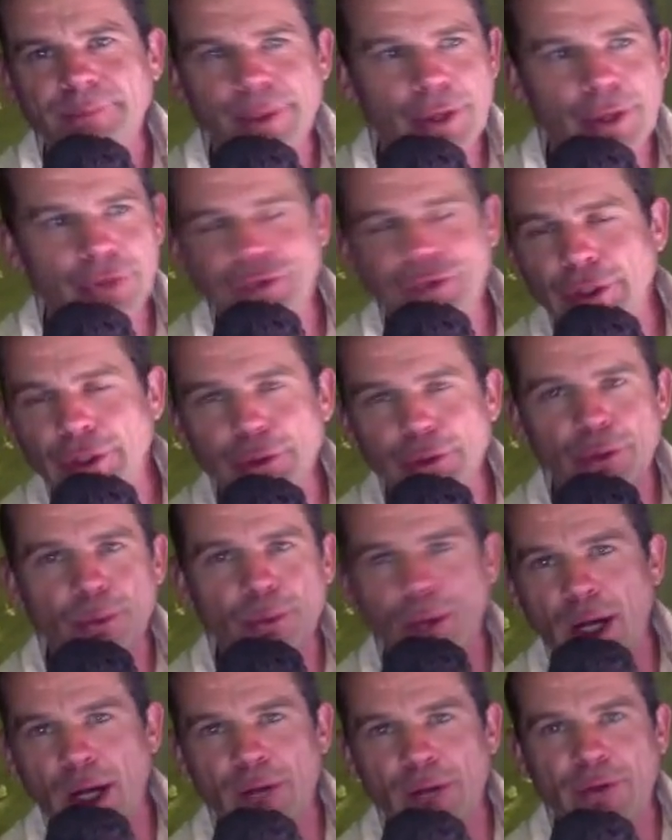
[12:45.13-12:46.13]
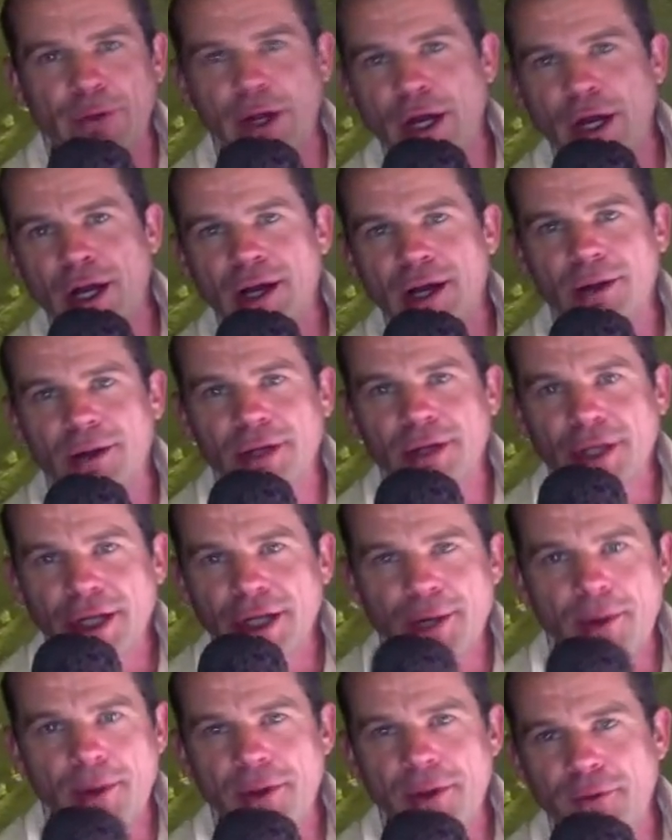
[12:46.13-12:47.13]
They say, look, Wout van Aert,
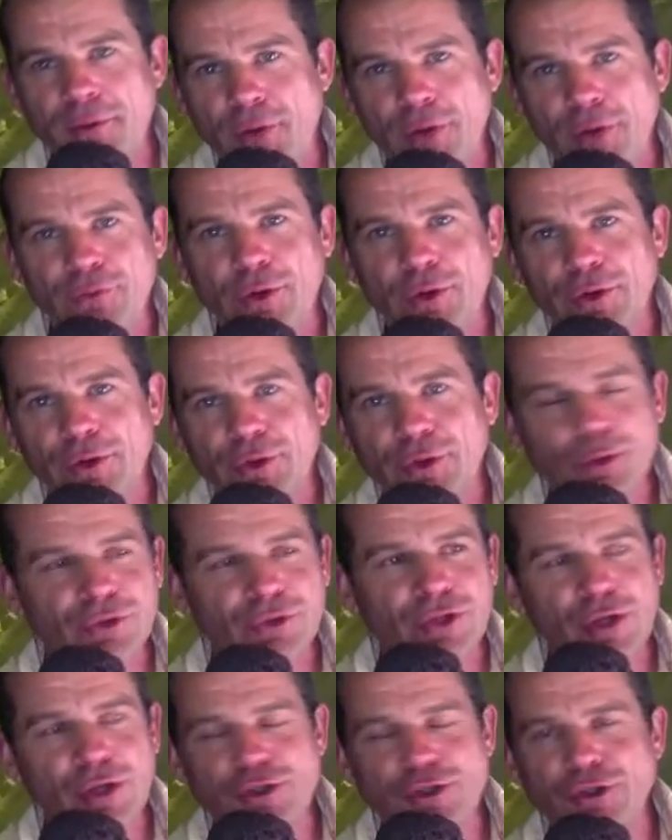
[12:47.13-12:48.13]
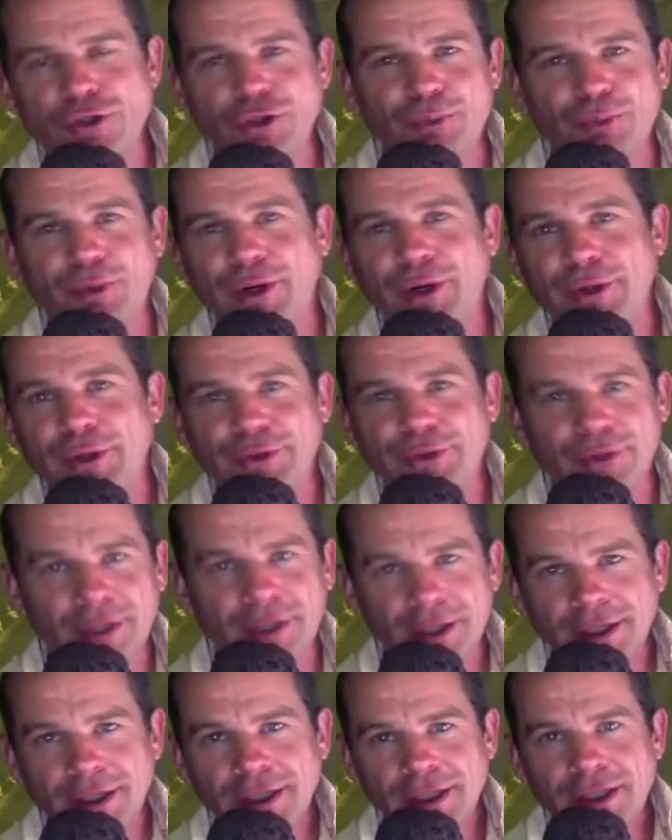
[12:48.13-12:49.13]
he won the Von Von 2 stage on disc brakes.
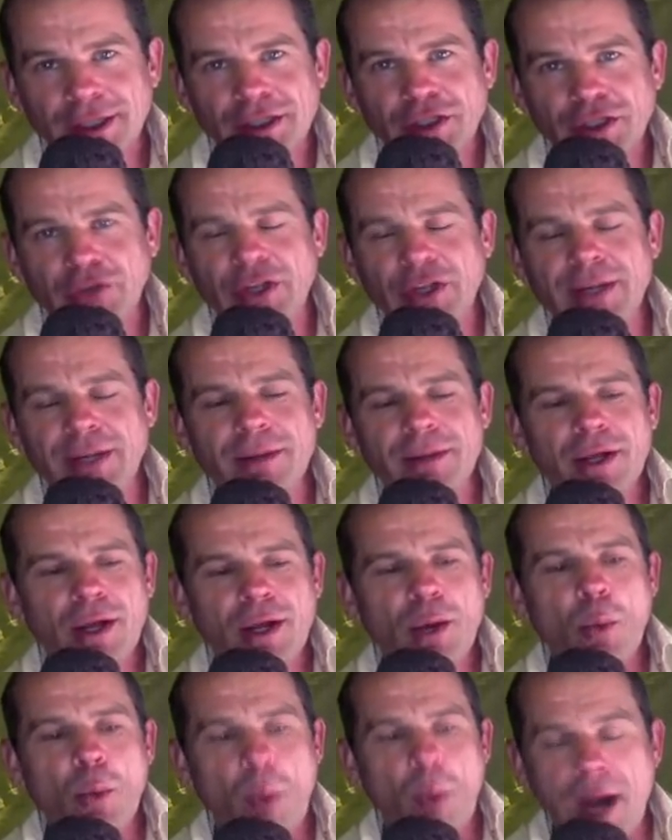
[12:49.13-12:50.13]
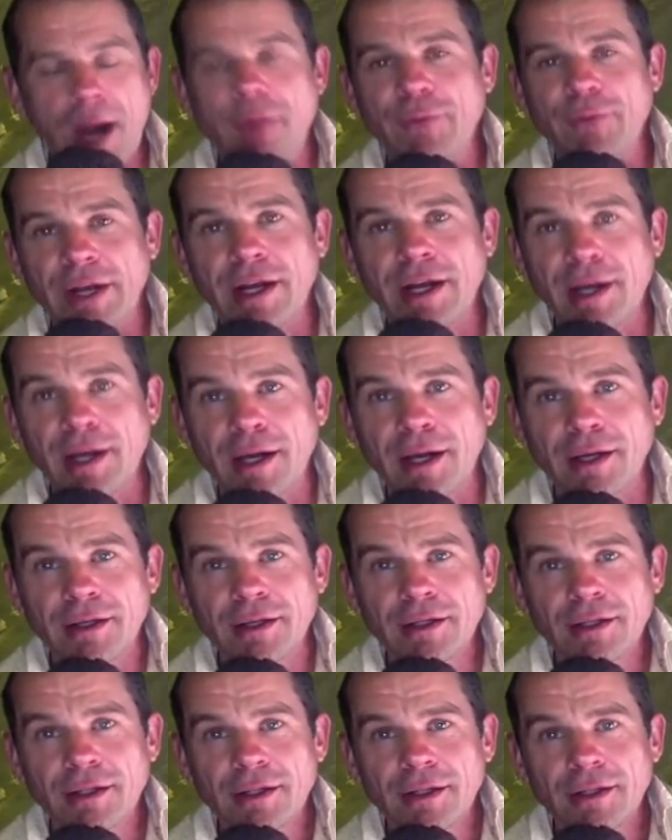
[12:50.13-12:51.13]
Do you think Wout van Aert,
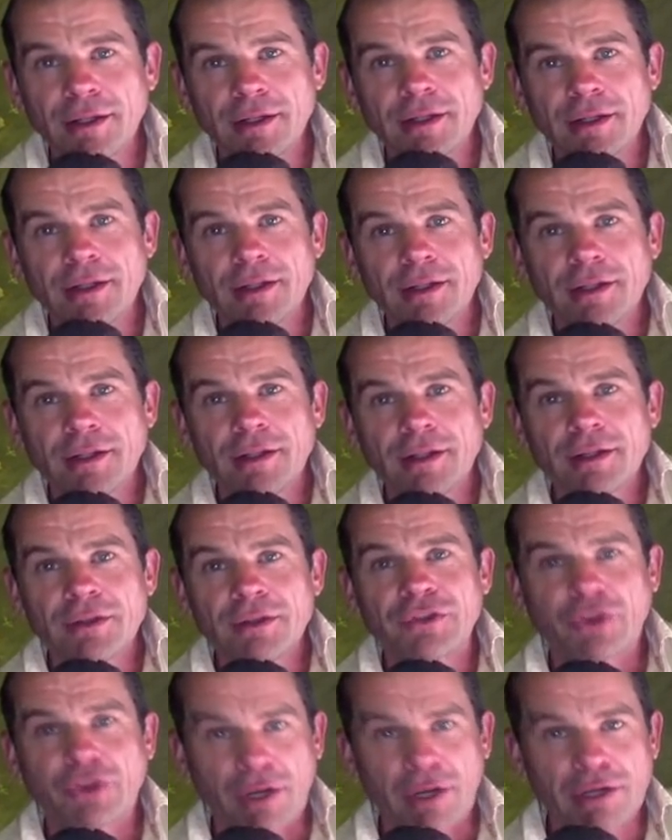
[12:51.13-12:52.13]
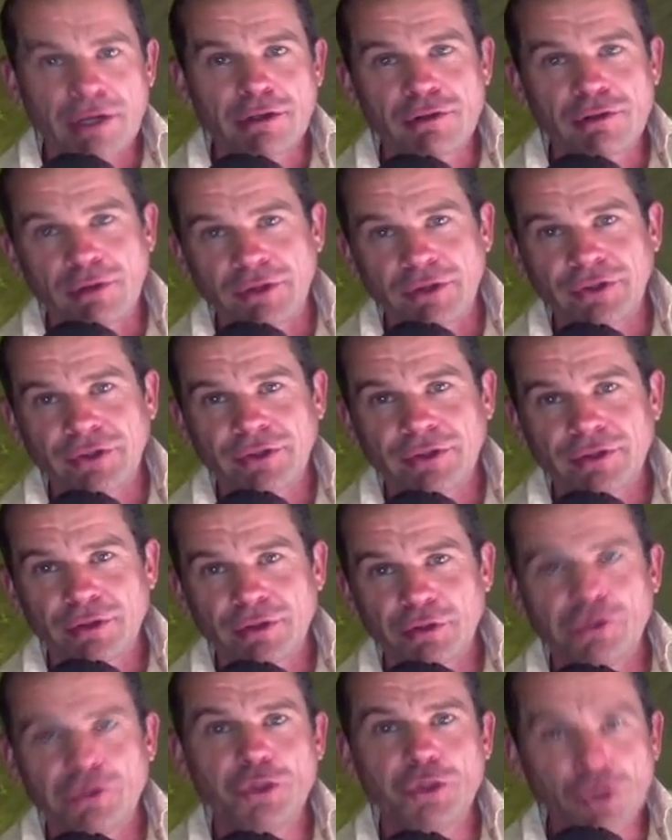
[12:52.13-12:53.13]
cyclocross
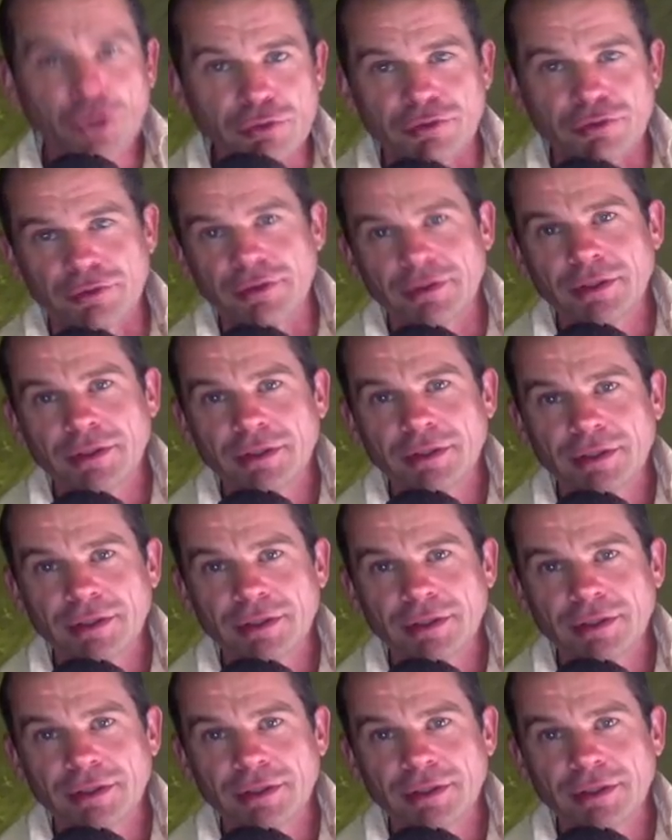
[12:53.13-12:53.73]
guru,